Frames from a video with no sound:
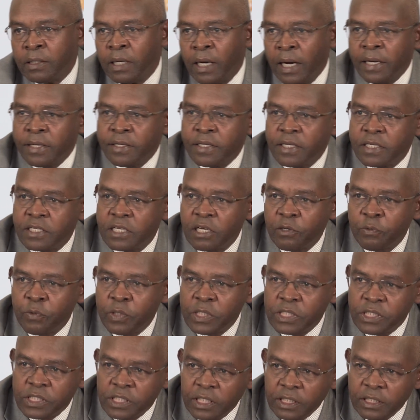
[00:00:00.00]
I
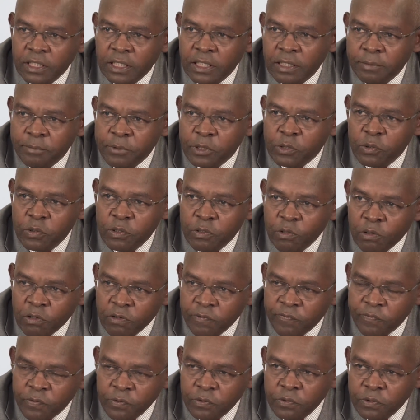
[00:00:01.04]
distinguish between
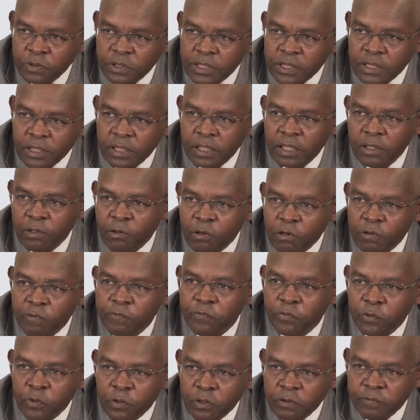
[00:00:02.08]
non-food,
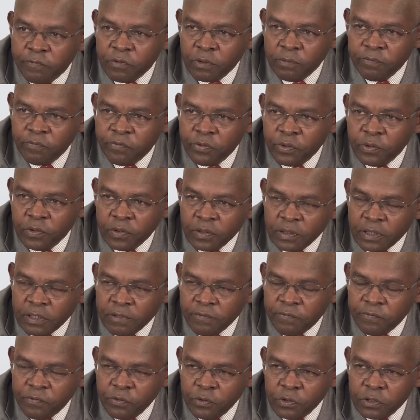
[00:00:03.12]
non-fuel from fuel
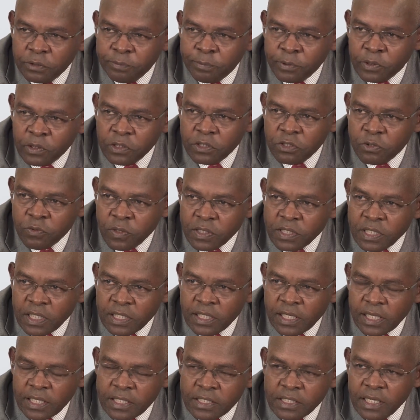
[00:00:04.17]
and food, because to a
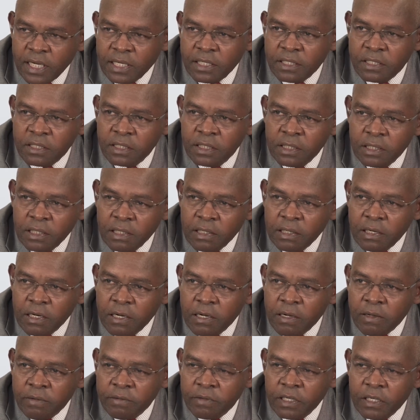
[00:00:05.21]
certain extent,
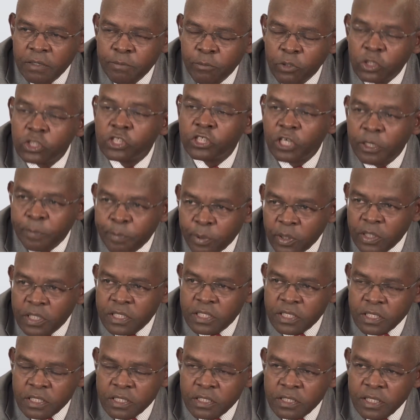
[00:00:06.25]
the monetary
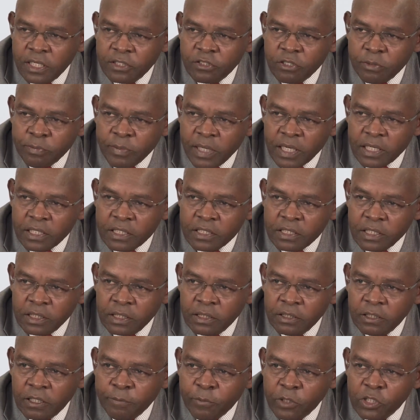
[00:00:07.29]
policy, central bank's
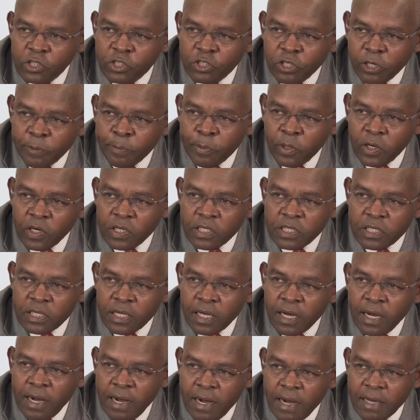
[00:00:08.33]
monetary policy,
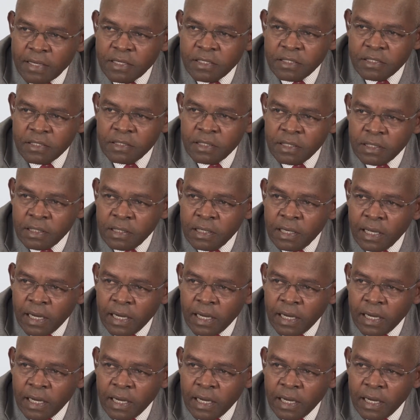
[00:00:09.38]
has